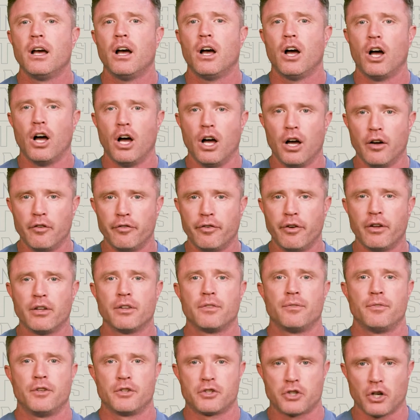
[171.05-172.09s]
of
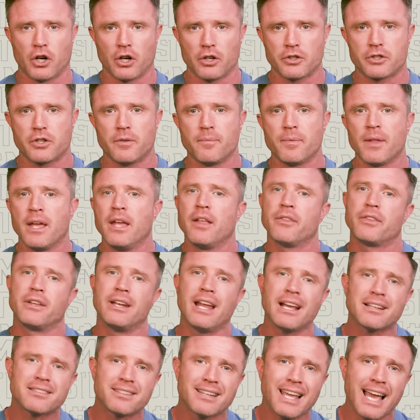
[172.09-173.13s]
the church. The
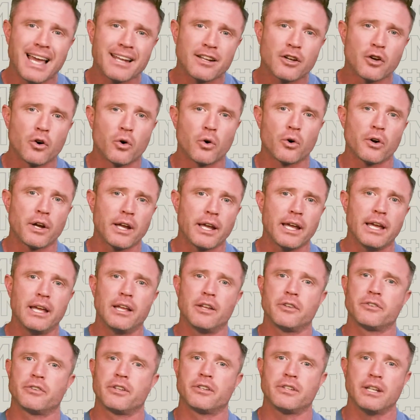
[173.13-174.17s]
next category
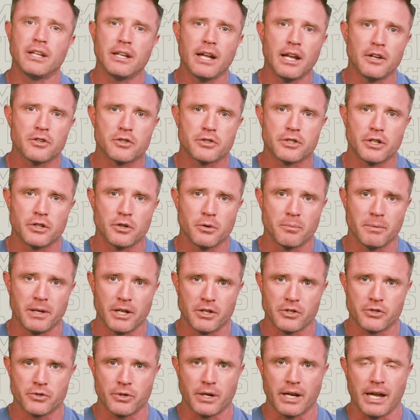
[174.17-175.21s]
is the teenagers in your
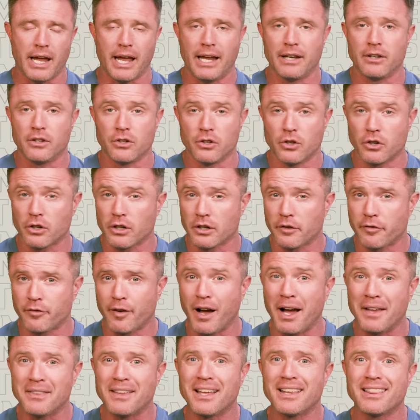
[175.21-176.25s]
ministry. And you're going to
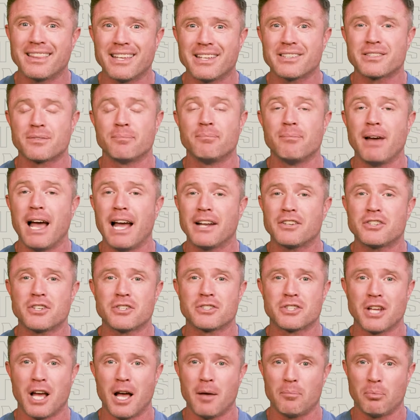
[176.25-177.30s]
find that this
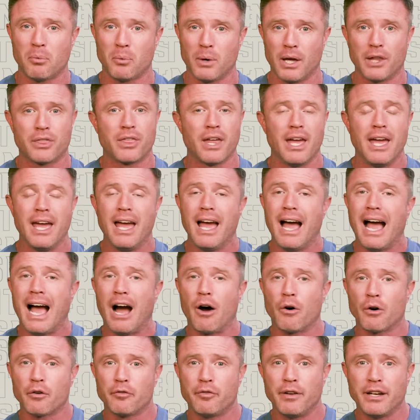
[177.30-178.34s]
matches up with
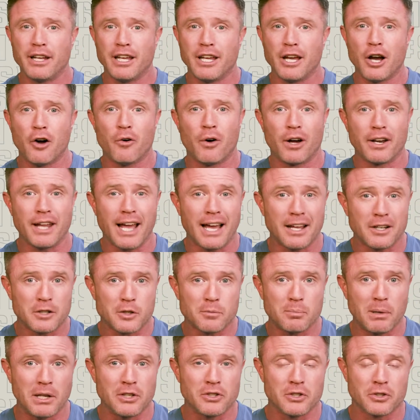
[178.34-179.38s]
our video on how to
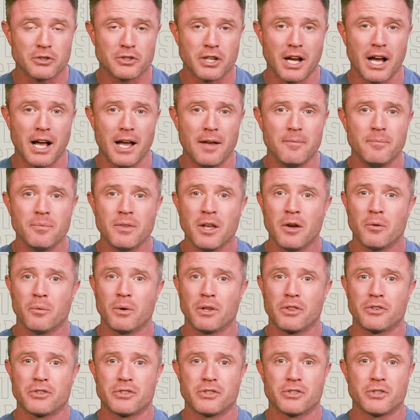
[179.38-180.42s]
spend your time
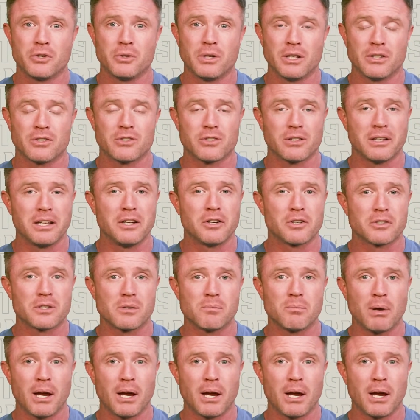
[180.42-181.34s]
with students, leaders, and